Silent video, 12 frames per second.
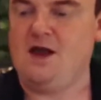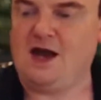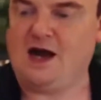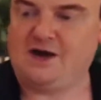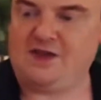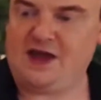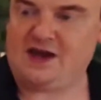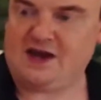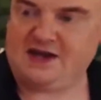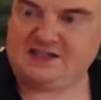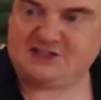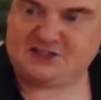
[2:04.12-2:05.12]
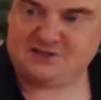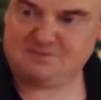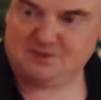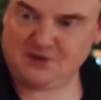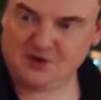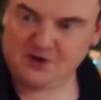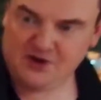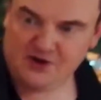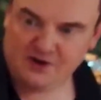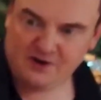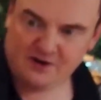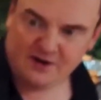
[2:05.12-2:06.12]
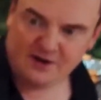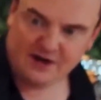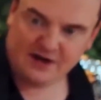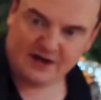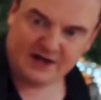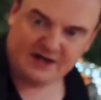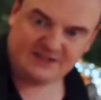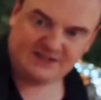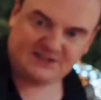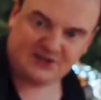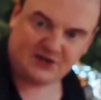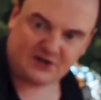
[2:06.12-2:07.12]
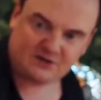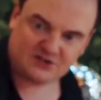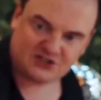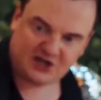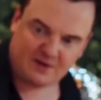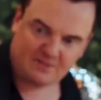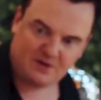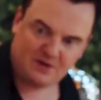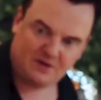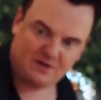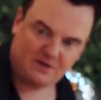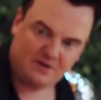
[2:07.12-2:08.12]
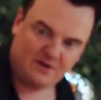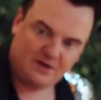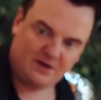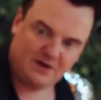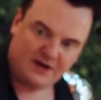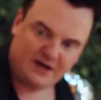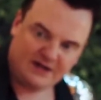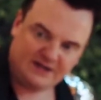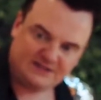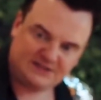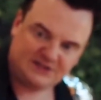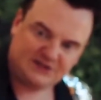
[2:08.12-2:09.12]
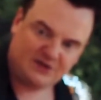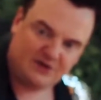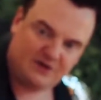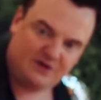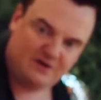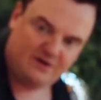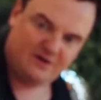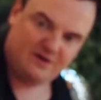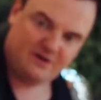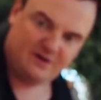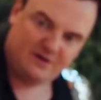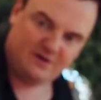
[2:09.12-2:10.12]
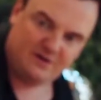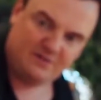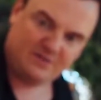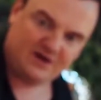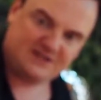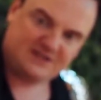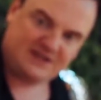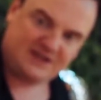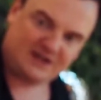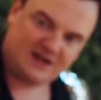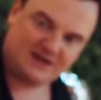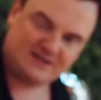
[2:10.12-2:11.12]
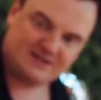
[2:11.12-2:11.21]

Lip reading: and then I need you to pour in a circle shape into your martini glass.